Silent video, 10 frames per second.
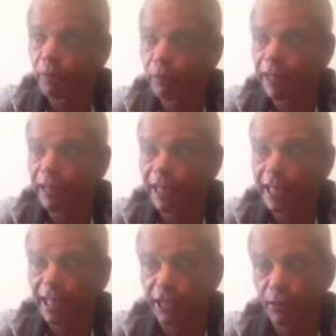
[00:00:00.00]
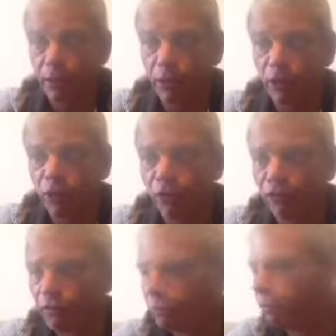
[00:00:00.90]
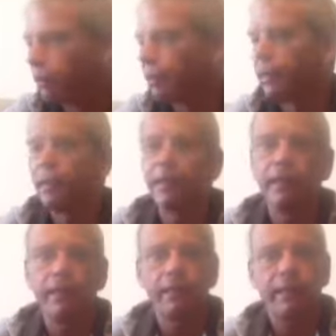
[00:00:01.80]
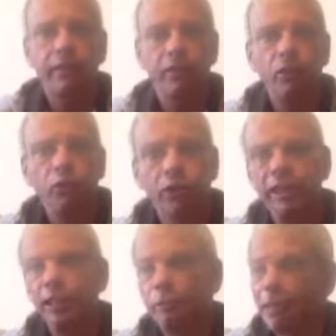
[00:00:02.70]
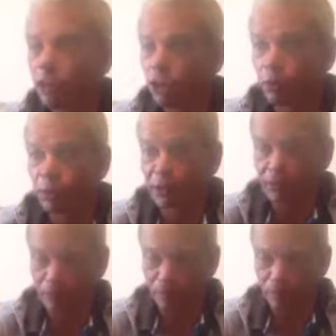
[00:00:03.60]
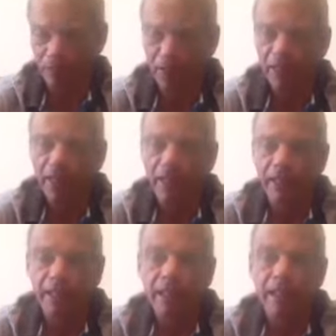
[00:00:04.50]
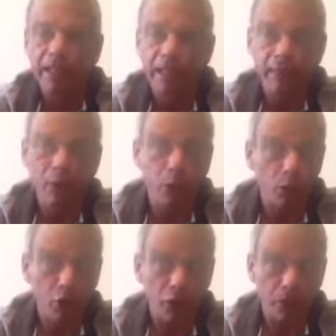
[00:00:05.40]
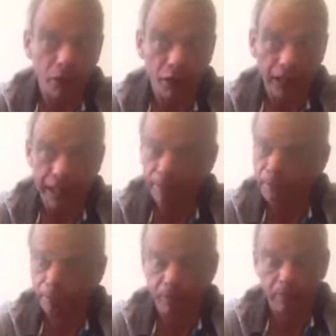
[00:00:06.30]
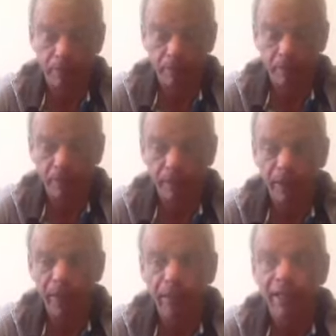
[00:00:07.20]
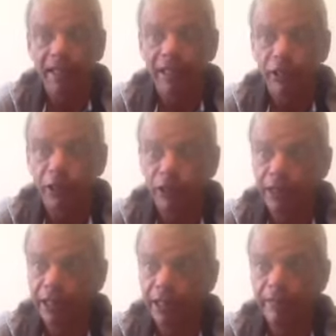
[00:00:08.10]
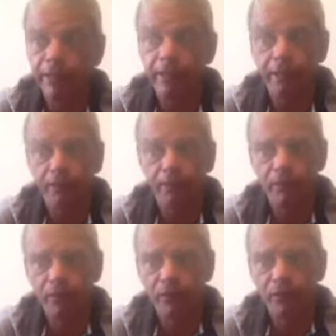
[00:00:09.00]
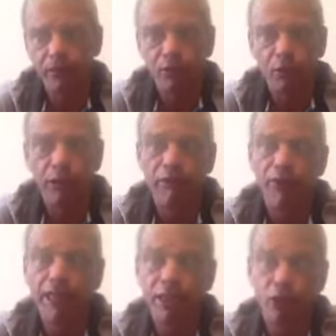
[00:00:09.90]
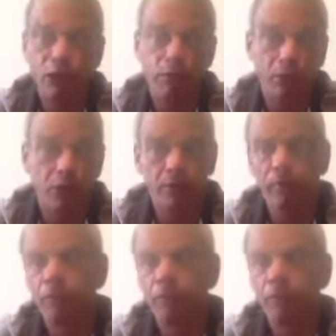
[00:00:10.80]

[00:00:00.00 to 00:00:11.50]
ripping us smokers off. Now, who are these bad shops? Some corner shops you get, in touristy areas, 24-hour shops